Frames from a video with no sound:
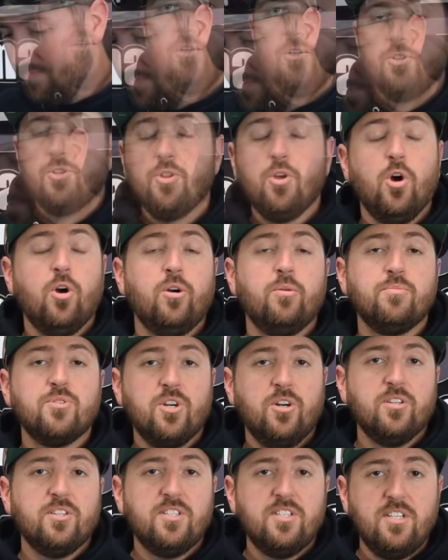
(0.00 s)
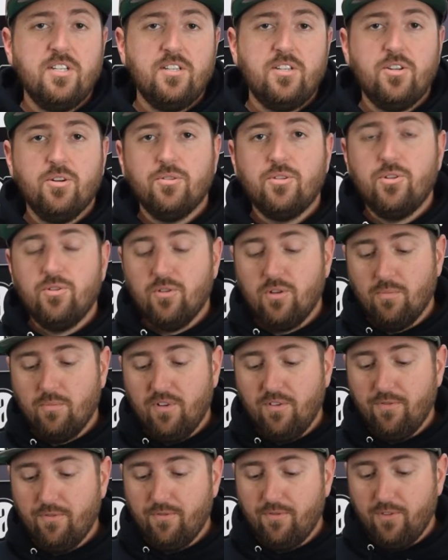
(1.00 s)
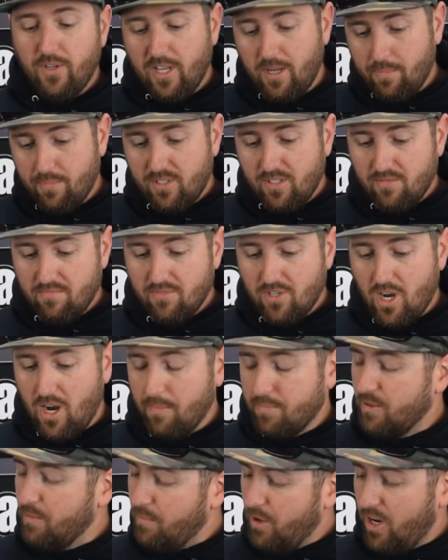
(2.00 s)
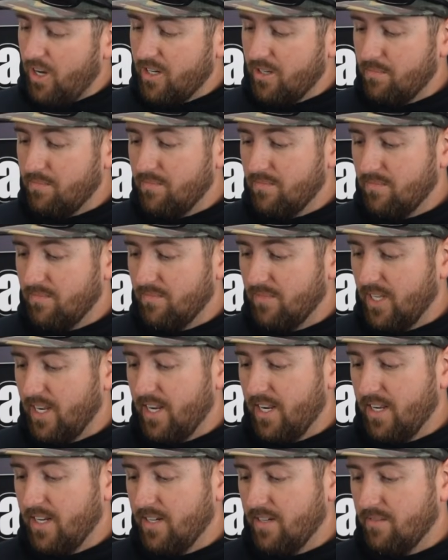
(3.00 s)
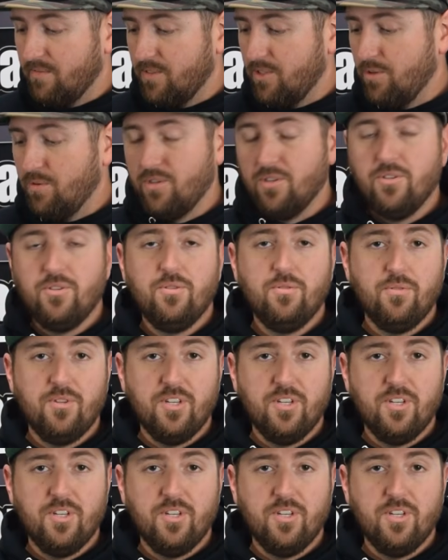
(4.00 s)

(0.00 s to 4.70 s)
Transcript: So the arms on the TT-02 can be flipped top to bottom. Then you can do